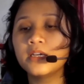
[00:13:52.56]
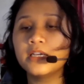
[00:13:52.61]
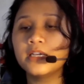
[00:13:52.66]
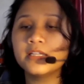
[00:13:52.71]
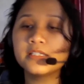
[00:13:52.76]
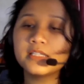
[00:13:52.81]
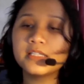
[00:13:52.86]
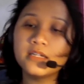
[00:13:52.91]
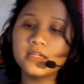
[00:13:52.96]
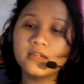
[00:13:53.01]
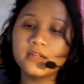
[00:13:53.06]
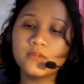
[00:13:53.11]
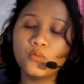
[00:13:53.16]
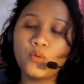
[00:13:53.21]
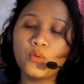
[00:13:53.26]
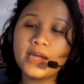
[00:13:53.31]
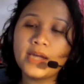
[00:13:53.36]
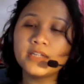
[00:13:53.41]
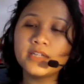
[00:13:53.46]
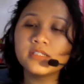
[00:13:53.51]
Is it
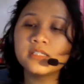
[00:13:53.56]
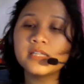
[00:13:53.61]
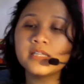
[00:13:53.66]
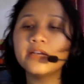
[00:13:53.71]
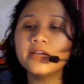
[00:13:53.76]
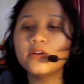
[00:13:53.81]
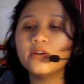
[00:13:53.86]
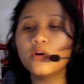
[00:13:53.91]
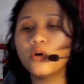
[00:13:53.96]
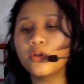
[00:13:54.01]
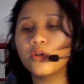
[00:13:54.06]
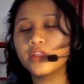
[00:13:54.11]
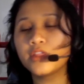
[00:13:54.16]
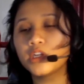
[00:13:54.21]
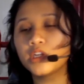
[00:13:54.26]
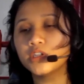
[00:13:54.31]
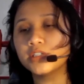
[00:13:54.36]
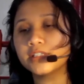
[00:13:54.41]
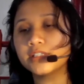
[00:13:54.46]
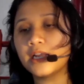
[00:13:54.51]
Wednesday or
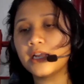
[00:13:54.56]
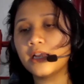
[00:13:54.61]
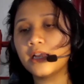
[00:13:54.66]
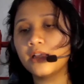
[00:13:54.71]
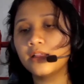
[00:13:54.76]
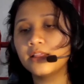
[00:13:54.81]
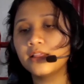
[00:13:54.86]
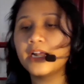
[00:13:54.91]
Thursday?